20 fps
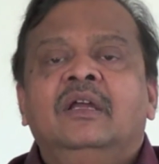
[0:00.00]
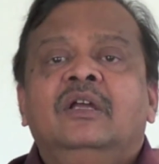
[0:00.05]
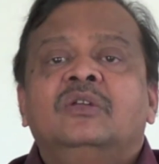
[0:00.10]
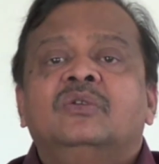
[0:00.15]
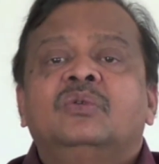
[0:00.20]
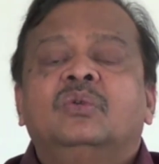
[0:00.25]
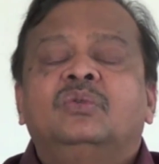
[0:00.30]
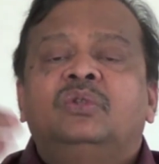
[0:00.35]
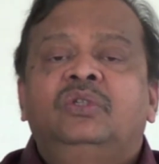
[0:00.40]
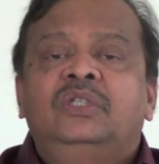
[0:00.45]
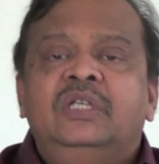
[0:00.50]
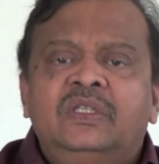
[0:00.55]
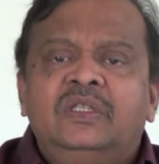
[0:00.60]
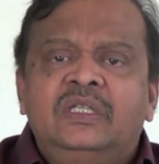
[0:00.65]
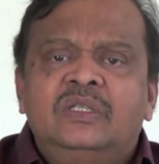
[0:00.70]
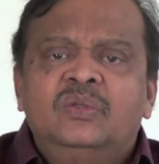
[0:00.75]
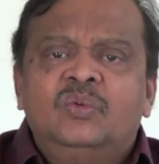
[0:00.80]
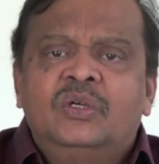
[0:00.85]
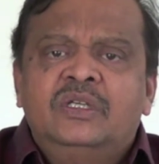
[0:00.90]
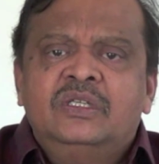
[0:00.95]
So this
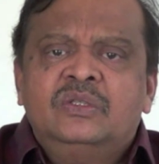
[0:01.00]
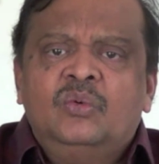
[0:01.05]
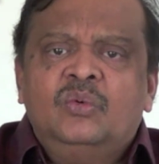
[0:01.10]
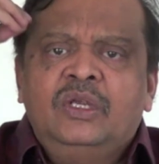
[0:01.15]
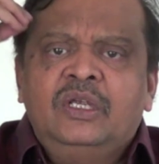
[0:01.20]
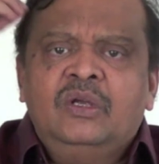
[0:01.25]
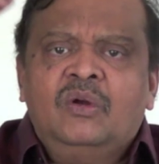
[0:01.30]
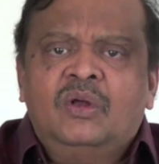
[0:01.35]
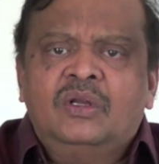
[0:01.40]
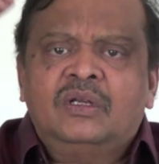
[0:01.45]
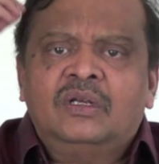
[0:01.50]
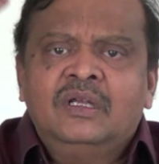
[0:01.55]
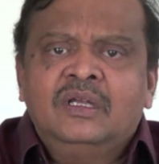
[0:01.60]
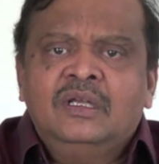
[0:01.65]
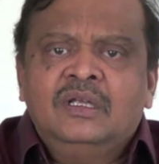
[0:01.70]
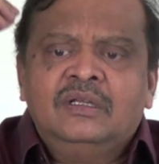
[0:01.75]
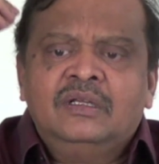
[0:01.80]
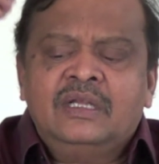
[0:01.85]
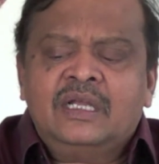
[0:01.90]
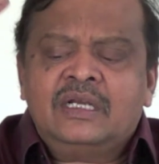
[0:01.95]
is what is going on.
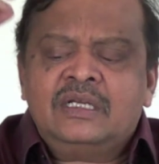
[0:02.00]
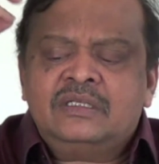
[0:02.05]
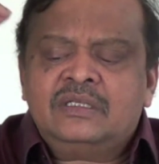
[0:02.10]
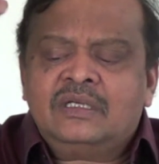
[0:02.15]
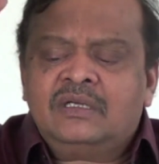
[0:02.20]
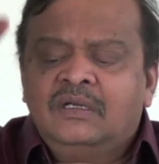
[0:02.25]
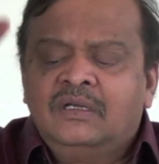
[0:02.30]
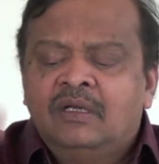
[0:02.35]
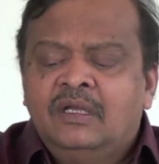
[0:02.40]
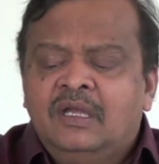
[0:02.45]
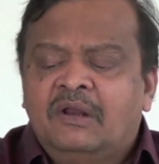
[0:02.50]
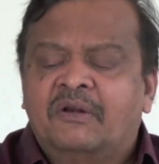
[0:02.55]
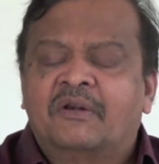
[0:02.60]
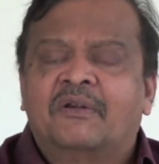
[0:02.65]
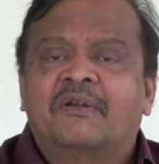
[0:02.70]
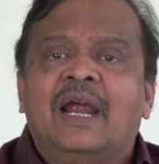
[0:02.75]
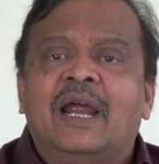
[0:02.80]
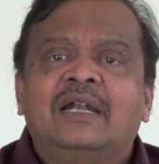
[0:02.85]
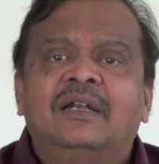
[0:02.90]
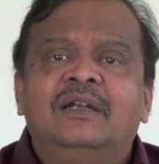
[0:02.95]
There is a
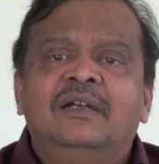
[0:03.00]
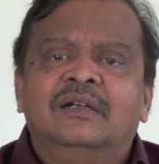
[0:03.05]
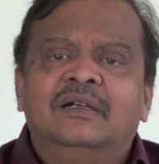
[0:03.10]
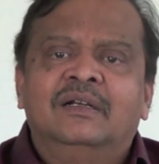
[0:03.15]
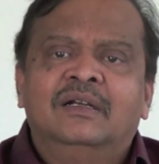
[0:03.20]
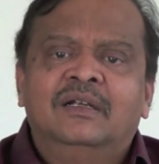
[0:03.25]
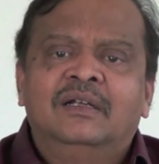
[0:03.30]
rattle